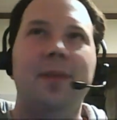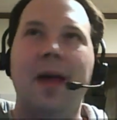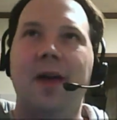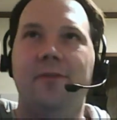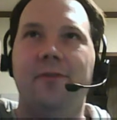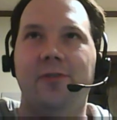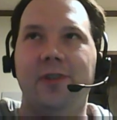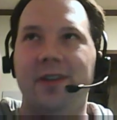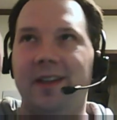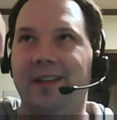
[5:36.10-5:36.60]
and
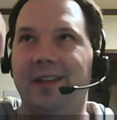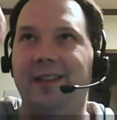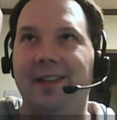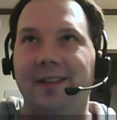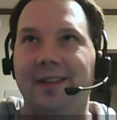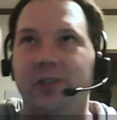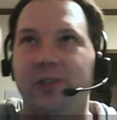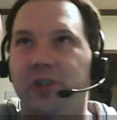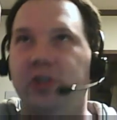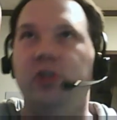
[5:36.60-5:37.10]
ended up
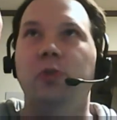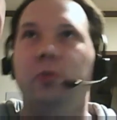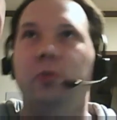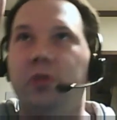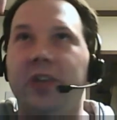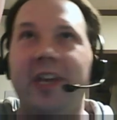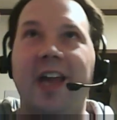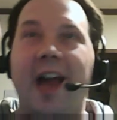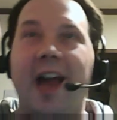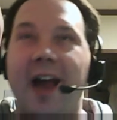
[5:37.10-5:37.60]
having to like
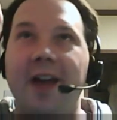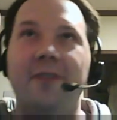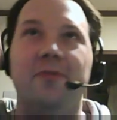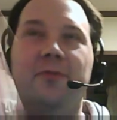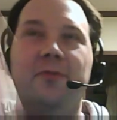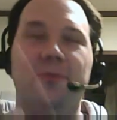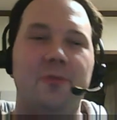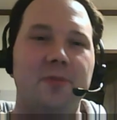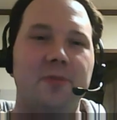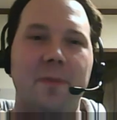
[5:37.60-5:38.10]
shoot the
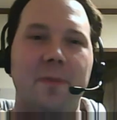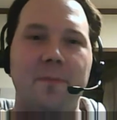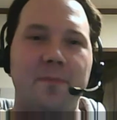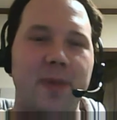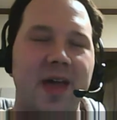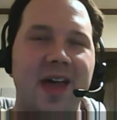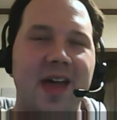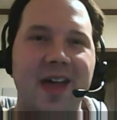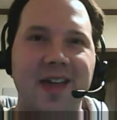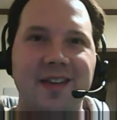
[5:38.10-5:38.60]
guy
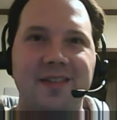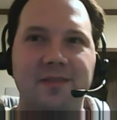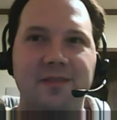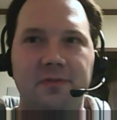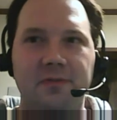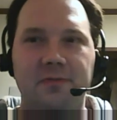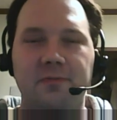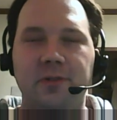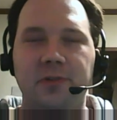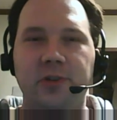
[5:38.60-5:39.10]
through the
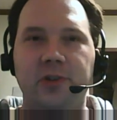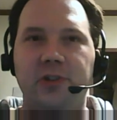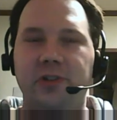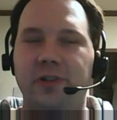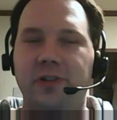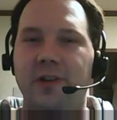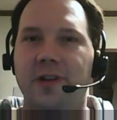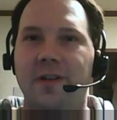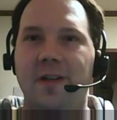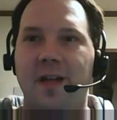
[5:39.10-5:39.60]
bed,
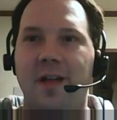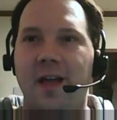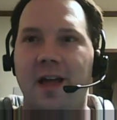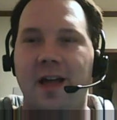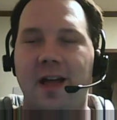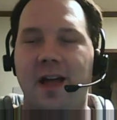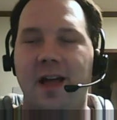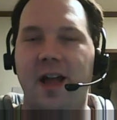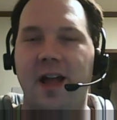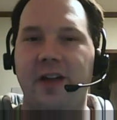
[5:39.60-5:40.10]
which
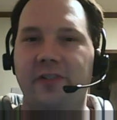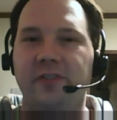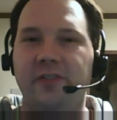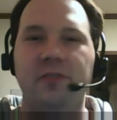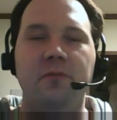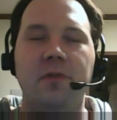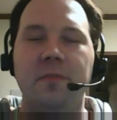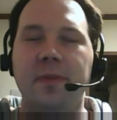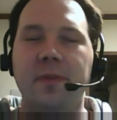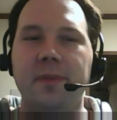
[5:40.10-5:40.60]

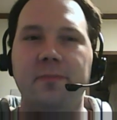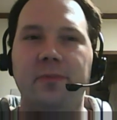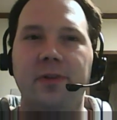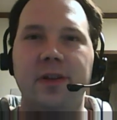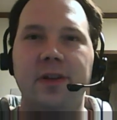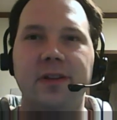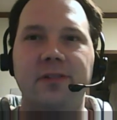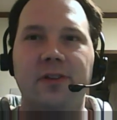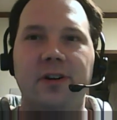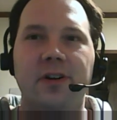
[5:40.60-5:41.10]
actually would
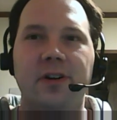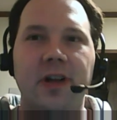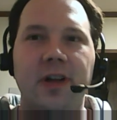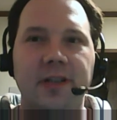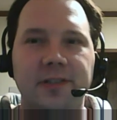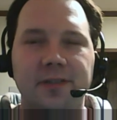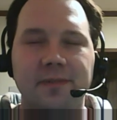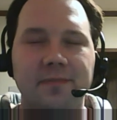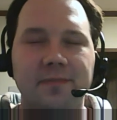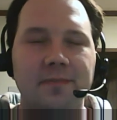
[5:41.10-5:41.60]
have been pretty
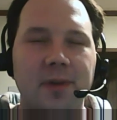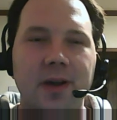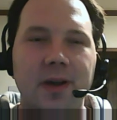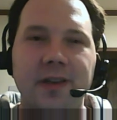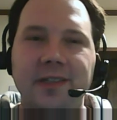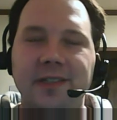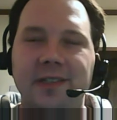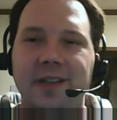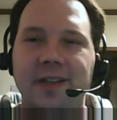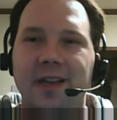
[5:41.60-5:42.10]
darn
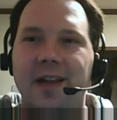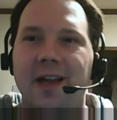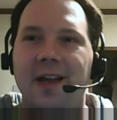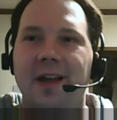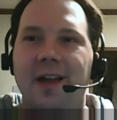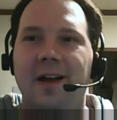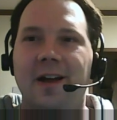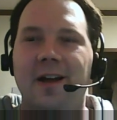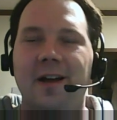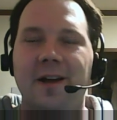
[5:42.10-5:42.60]
awesome,
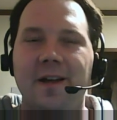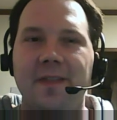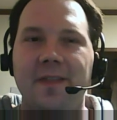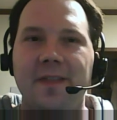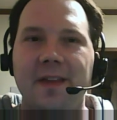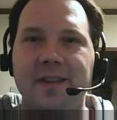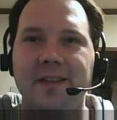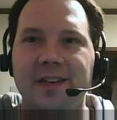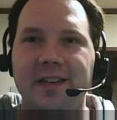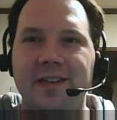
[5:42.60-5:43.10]
but
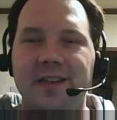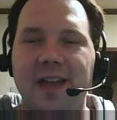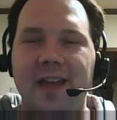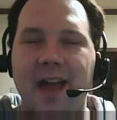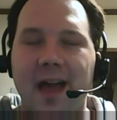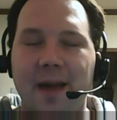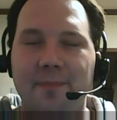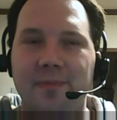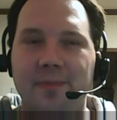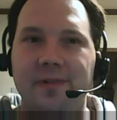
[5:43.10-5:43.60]
uh,
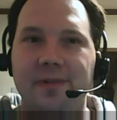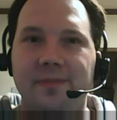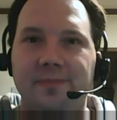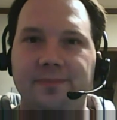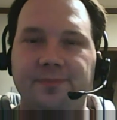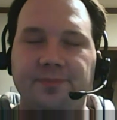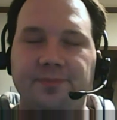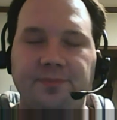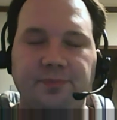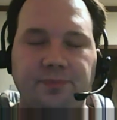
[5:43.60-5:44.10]
that didn't
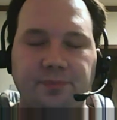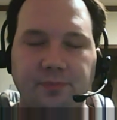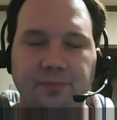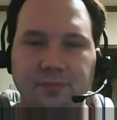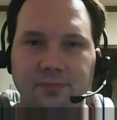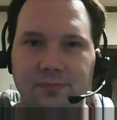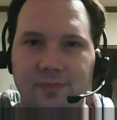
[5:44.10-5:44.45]
happen.